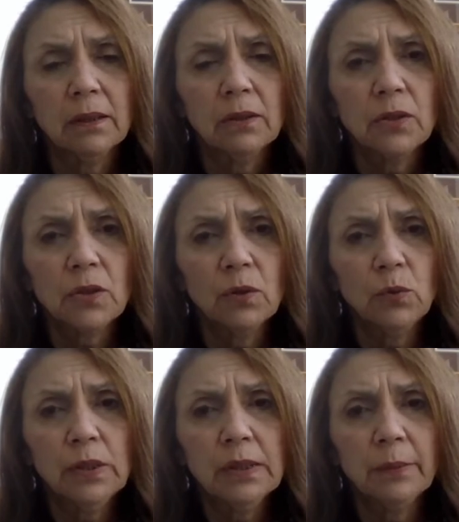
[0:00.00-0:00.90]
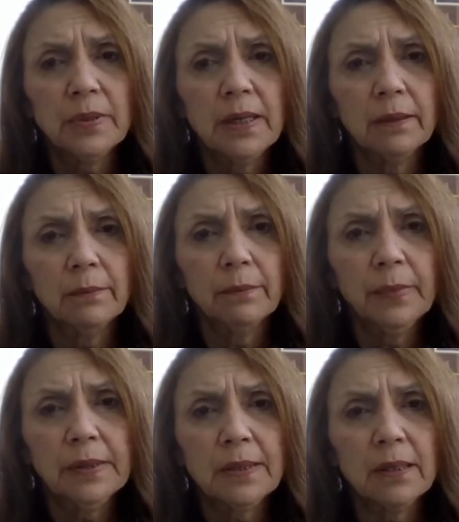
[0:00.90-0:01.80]
so it wouldn't upset my
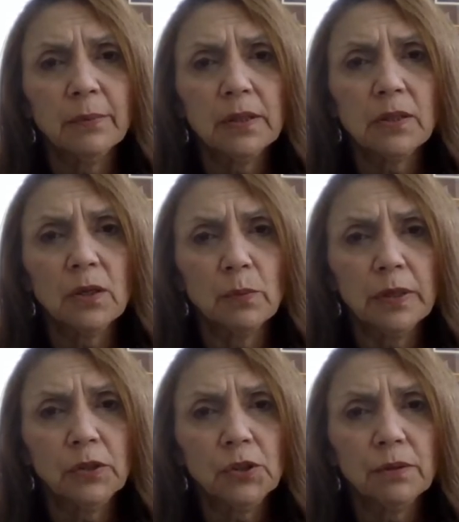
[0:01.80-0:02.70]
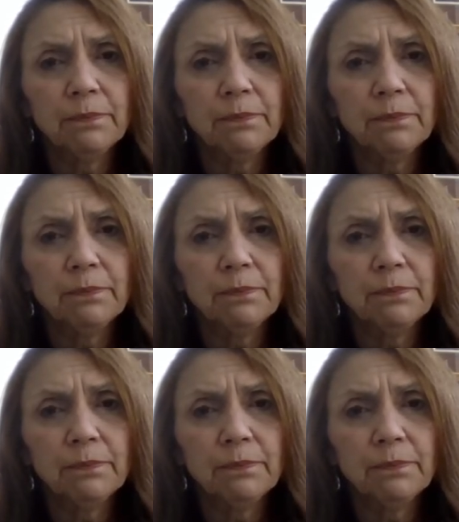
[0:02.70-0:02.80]
stomach so much.